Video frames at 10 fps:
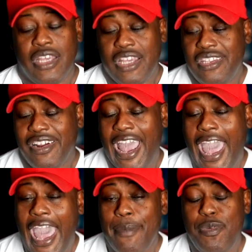And they're
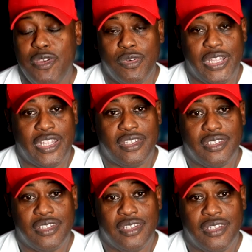happy with it.
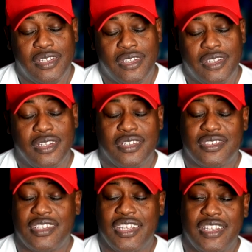Because
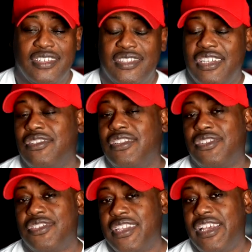the thing is, they don't
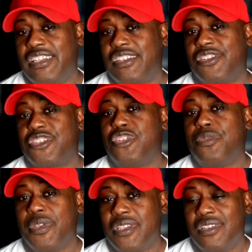understand that they're
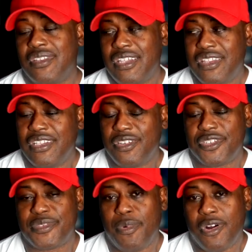stupid. They think they're
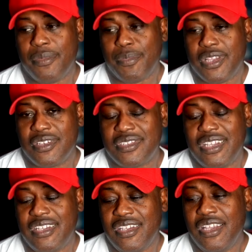smart because
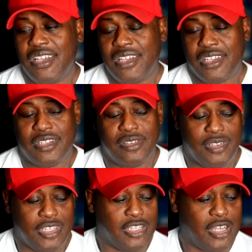they
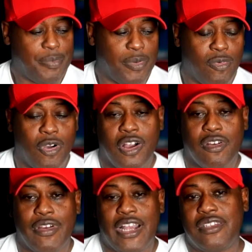can get up and
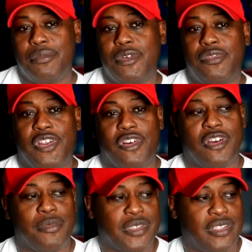walk around and move their
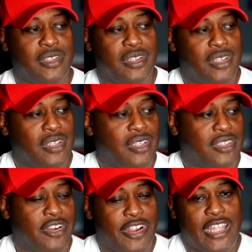arms and
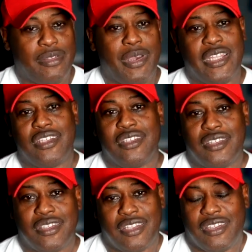they're animated.
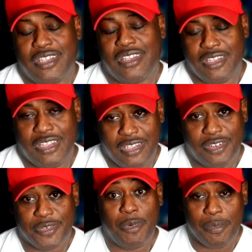They, they, they think
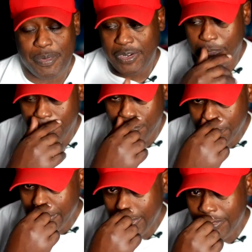they're smart, but they're
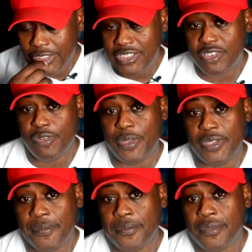really, really
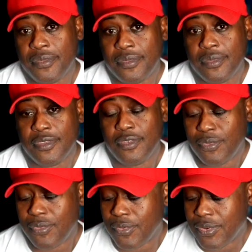stupid.
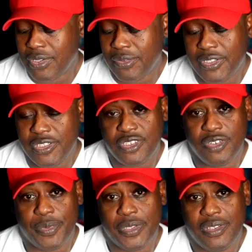Really, really
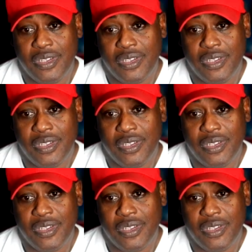stupid.